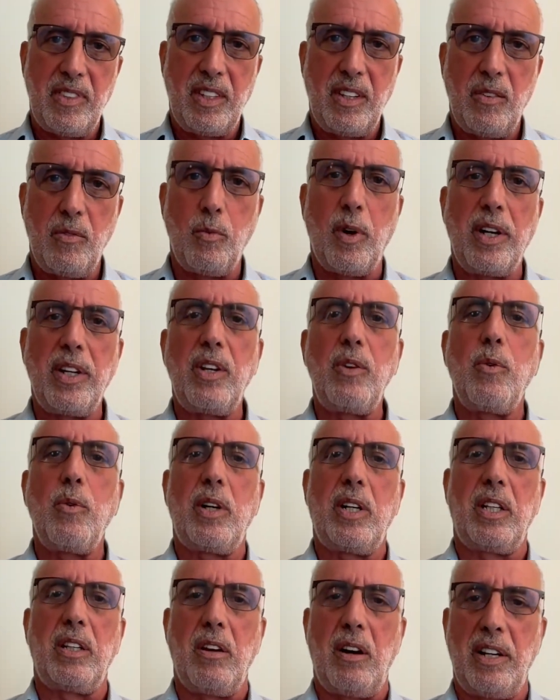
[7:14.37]
what you want
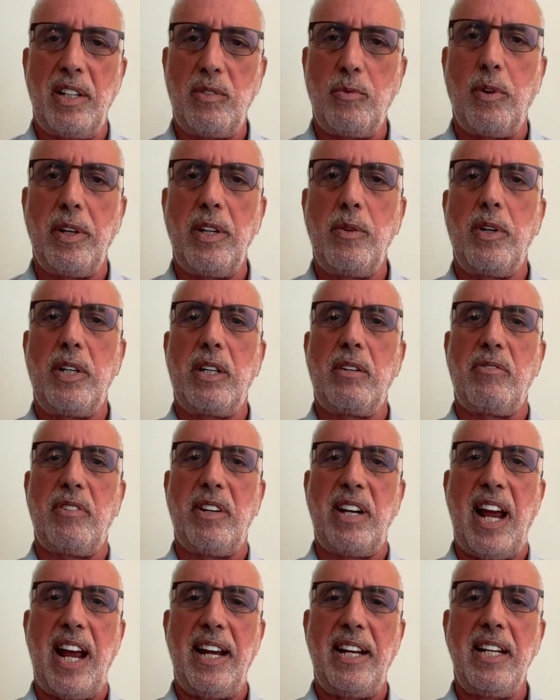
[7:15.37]
to launch, what you want to
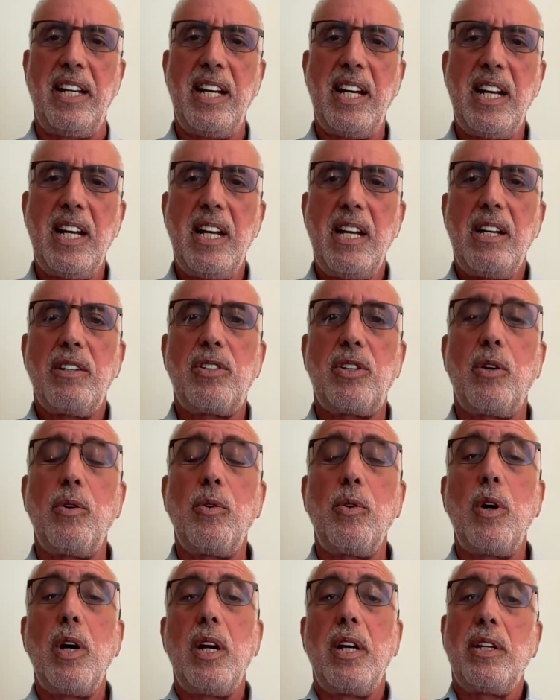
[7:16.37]
create.
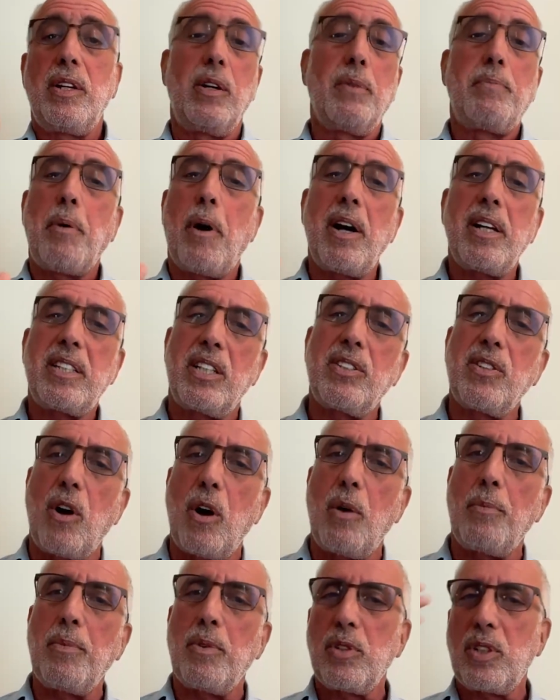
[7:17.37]
So your boss is
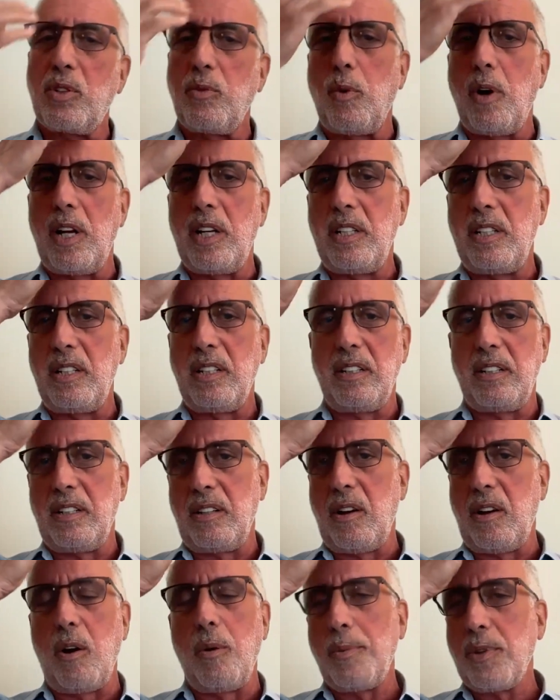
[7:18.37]
almost
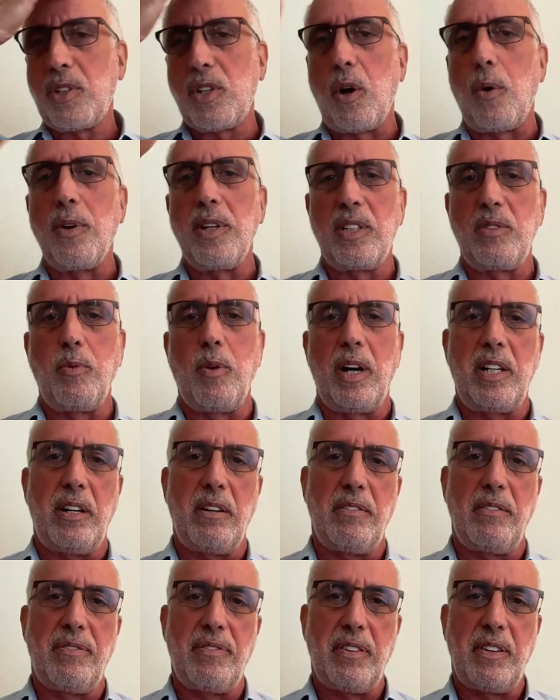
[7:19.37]
always one
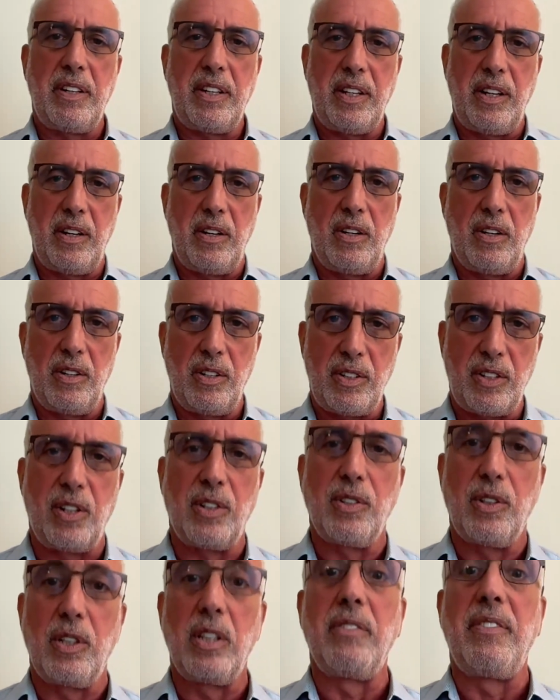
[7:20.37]
of your
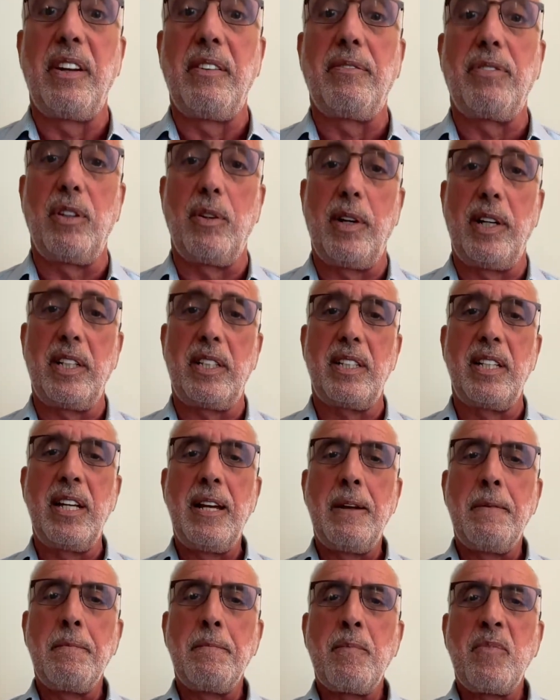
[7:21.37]
circle of influence.
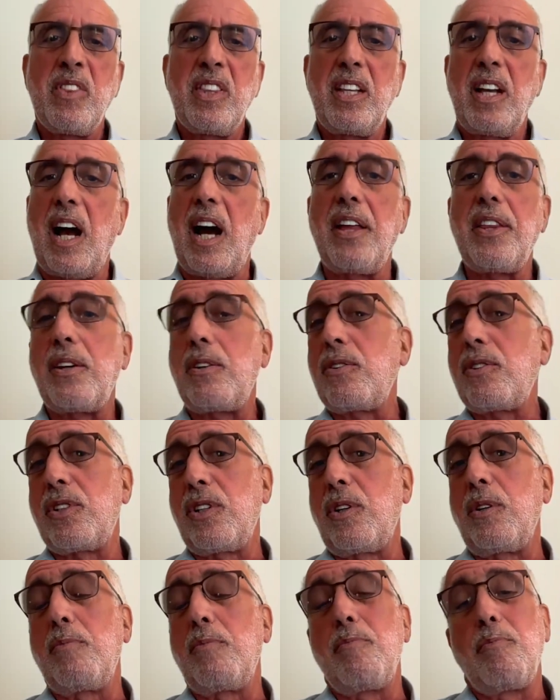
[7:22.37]
Others
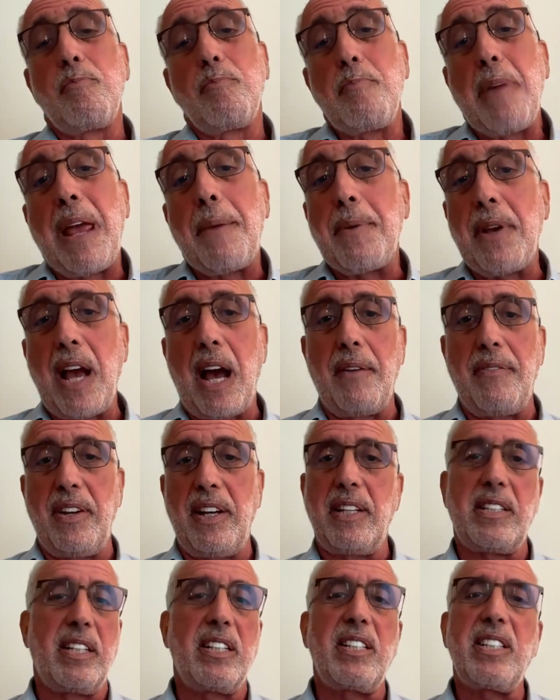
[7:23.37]
are maybe
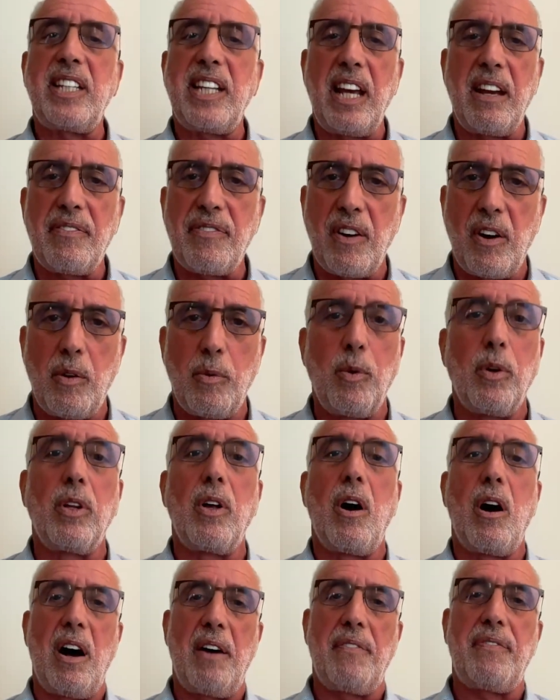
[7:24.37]
obvious. A CFO will
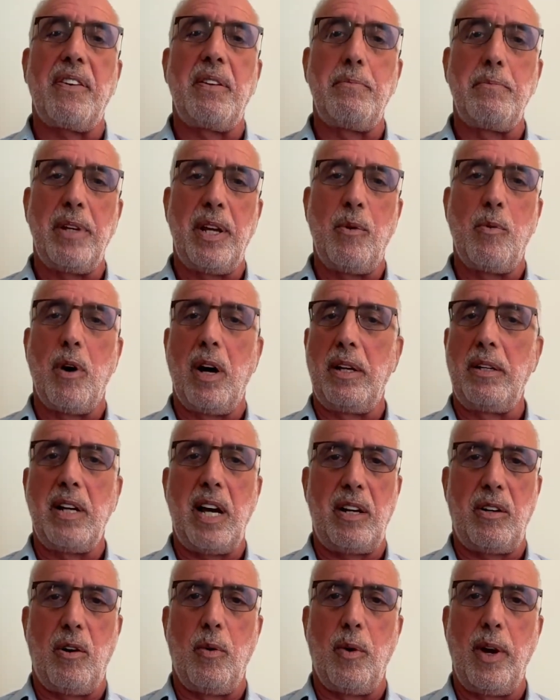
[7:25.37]
often be one,
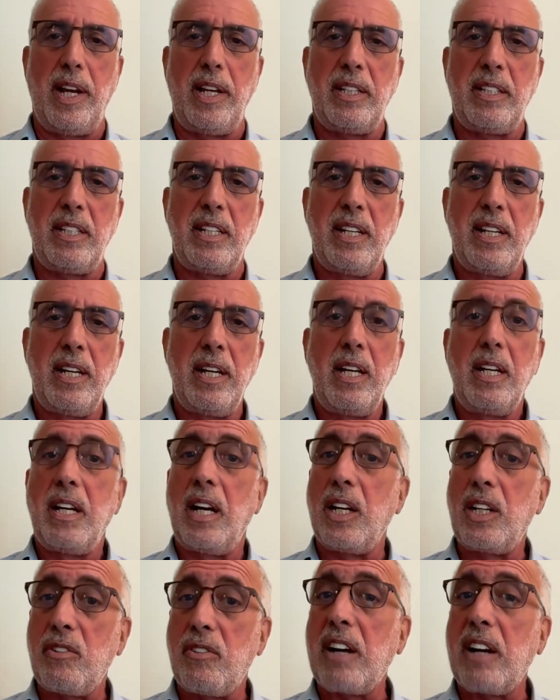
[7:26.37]
not always. A
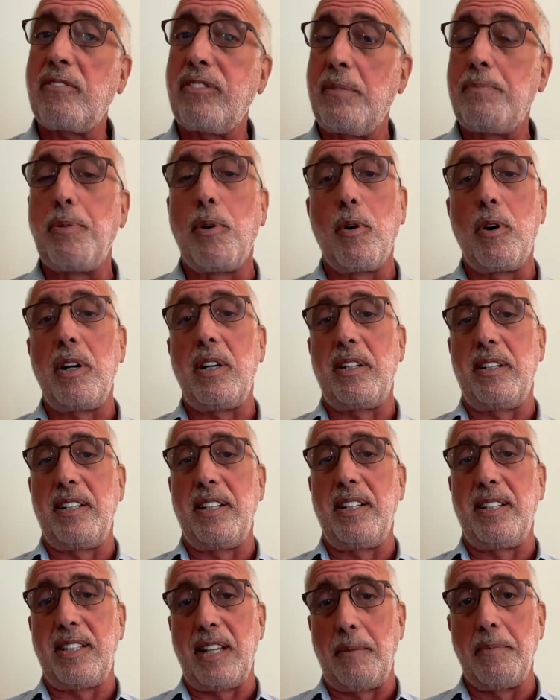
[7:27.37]
direct report
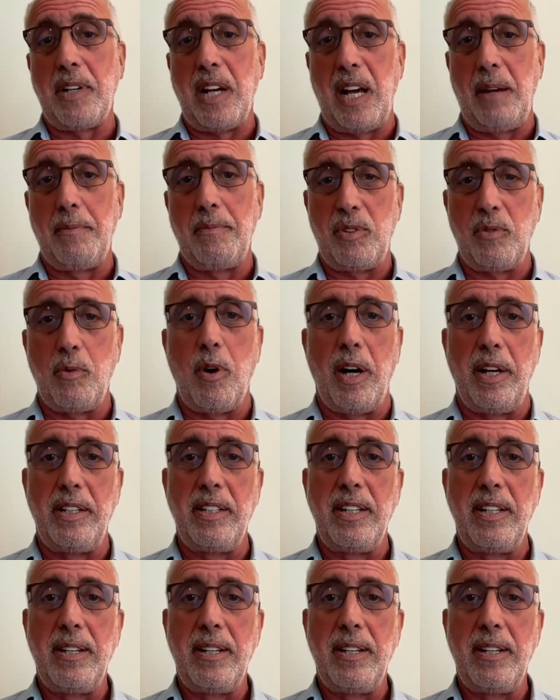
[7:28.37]
is sometimes one.